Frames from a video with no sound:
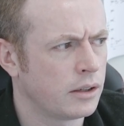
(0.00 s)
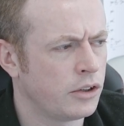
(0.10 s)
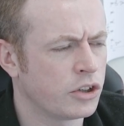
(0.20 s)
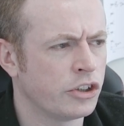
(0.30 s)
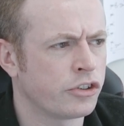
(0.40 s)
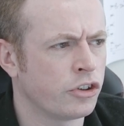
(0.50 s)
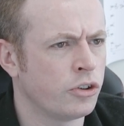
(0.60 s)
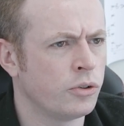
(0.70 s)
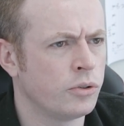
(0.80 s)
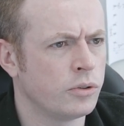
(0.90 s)
You can
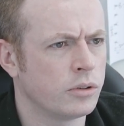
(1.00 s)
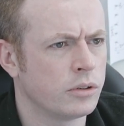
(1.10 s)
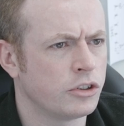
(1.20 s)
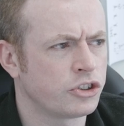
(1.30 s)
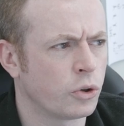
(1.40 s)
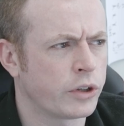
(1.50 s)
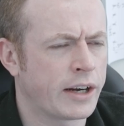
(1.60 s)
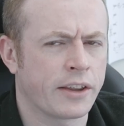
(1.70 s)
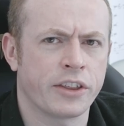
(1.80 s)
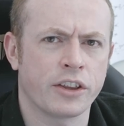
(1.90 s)
do
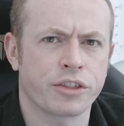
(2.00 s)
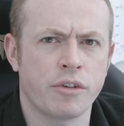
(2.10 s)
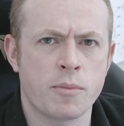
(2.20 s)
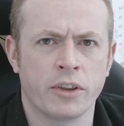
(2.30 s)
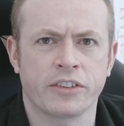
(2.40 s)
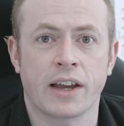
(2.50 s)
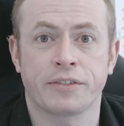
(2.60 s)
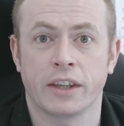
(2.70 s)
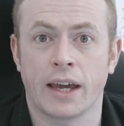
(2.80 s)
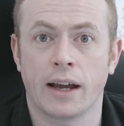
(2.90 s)
Shodan, I think, three months
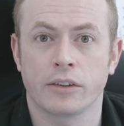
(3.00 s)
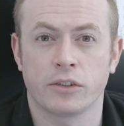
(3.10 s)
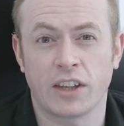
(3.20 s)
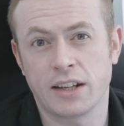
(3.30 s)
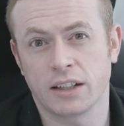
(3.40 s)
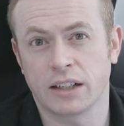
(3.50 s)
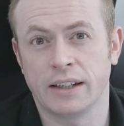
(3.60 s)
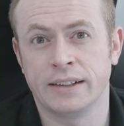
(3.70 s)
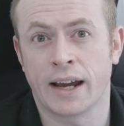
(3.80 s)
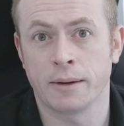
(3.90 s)
after that. So
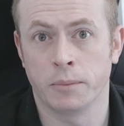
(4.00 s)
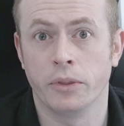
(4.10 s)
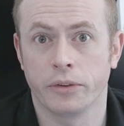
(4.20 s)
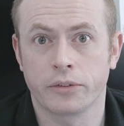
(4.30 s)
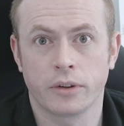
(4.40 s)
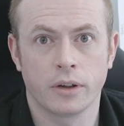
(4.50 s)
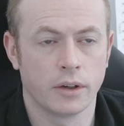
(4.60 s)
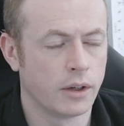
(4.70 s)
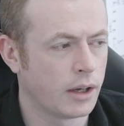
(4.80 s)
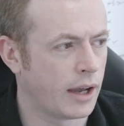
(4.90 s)
technically in nine months.
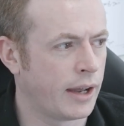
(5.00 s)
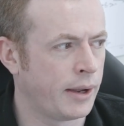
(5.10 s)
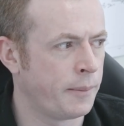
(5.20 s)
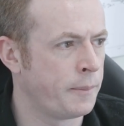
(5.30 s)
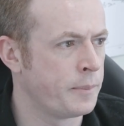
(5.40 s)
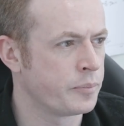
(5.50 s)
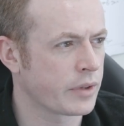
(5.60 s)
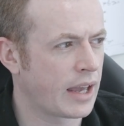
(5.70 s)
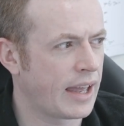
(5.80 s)
Um,